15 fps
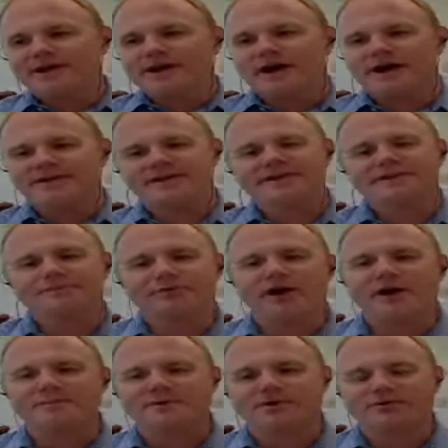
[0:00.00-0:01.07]
I think the
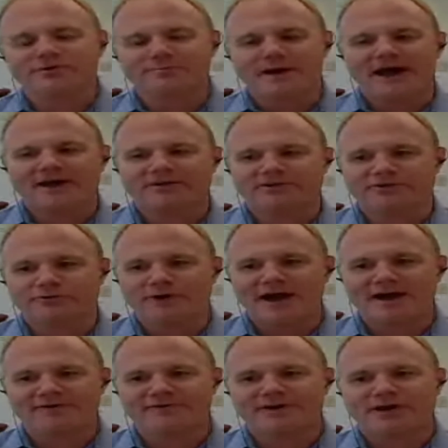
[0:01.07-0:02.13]
problem goes back to
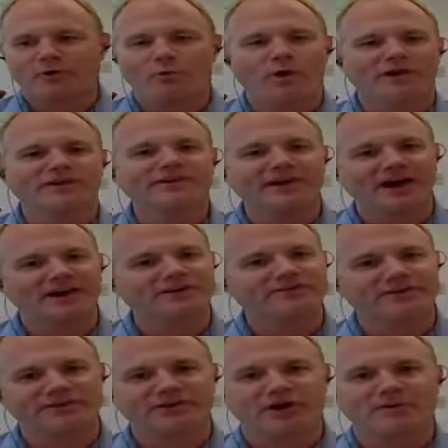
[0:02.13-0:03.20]
having a one size
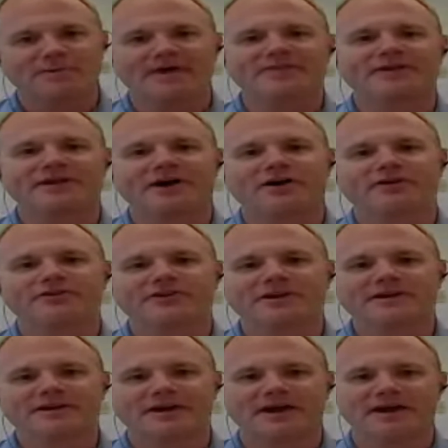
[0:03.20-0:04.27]
fits all
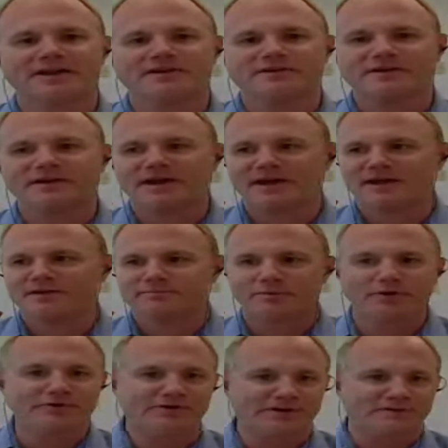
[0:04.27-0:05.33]
methodology, and and
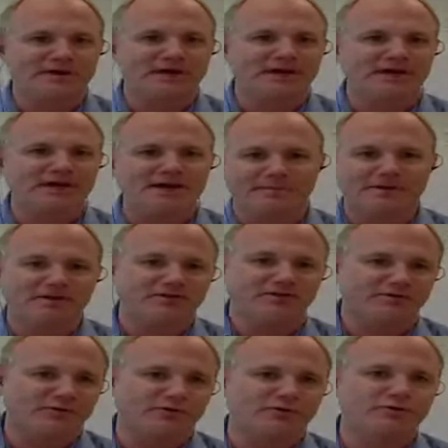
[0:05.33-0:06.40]
personally, me coming
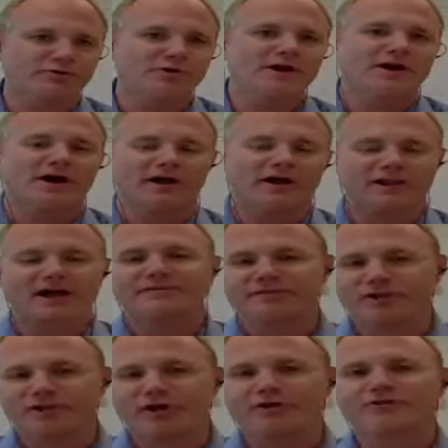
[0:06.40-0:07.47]
through a lot
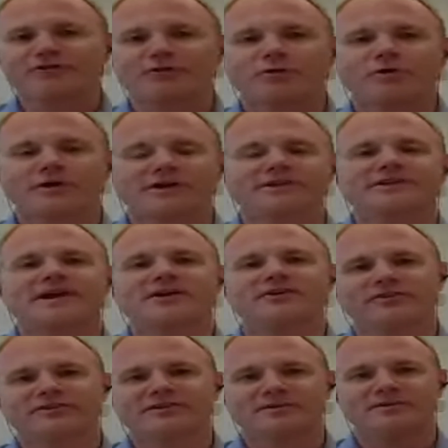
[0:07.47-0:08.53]
of larger
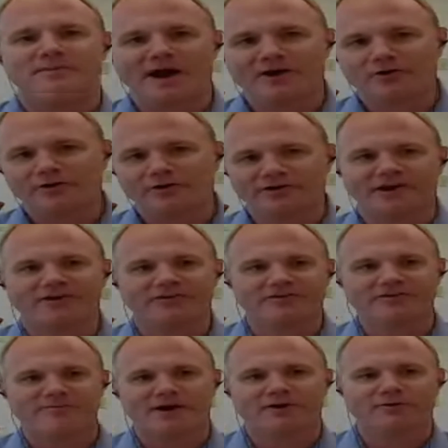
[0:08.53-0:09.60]
organizations in my early stages
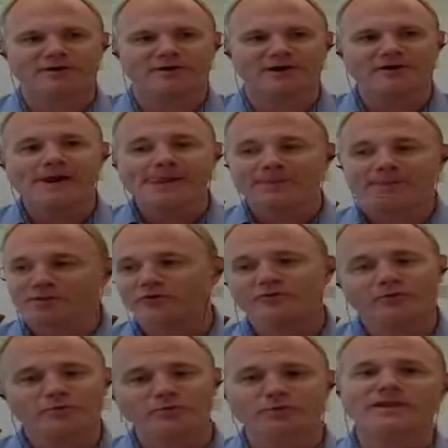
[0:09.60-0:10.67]
of my career, those
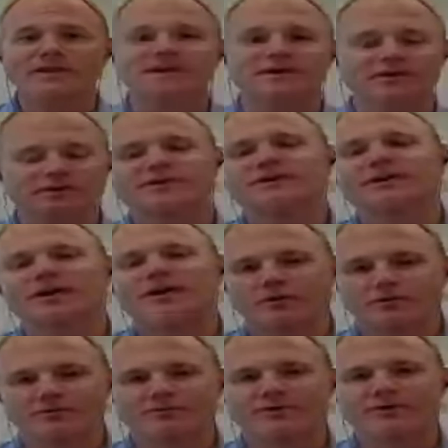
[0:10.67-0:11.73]
were really good to
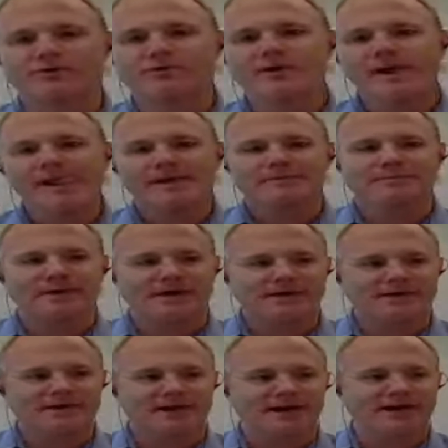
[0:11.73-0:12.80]
go through.
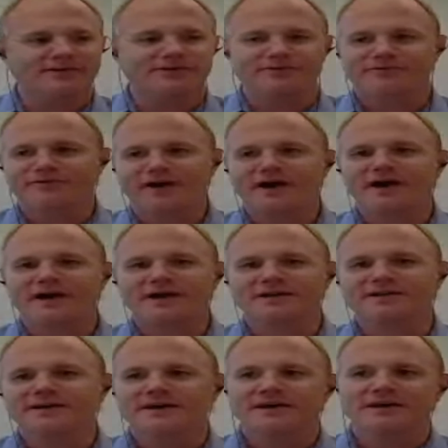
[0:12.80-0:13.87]
But as you
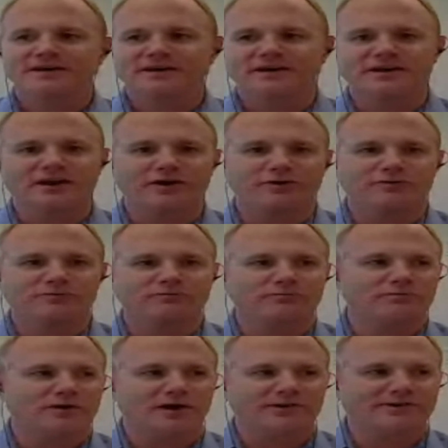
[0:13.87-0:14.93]
find, you know,
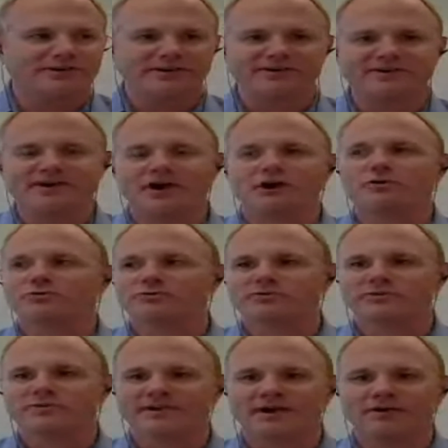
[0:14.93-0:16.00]
a Cisco
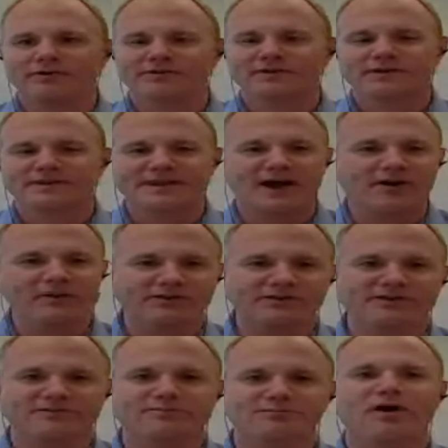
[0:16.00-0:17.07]
sells
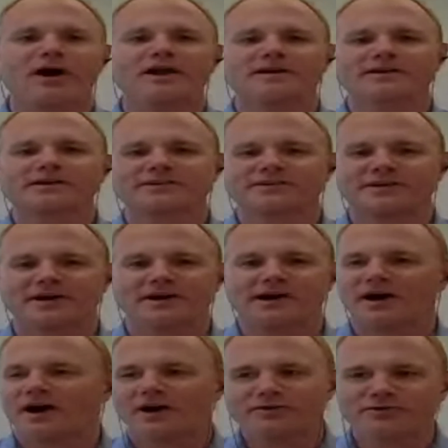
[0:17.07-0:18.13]
thousands of products to
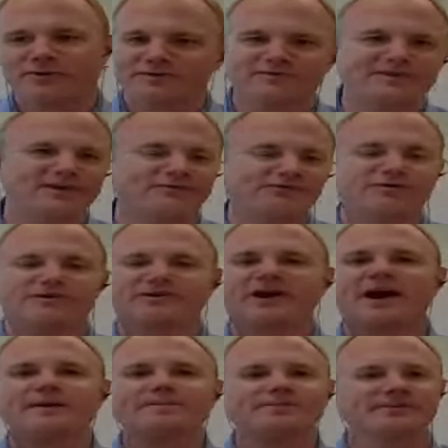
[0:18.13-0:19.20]
hundreds of different
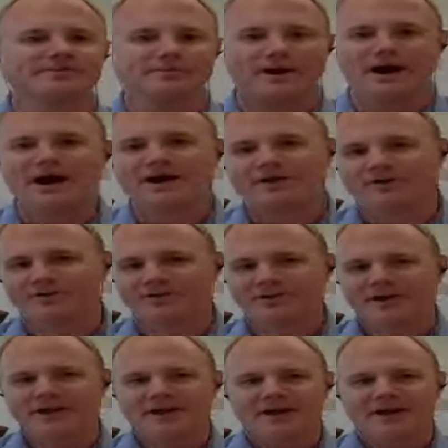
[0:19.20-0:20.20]
types of buyers.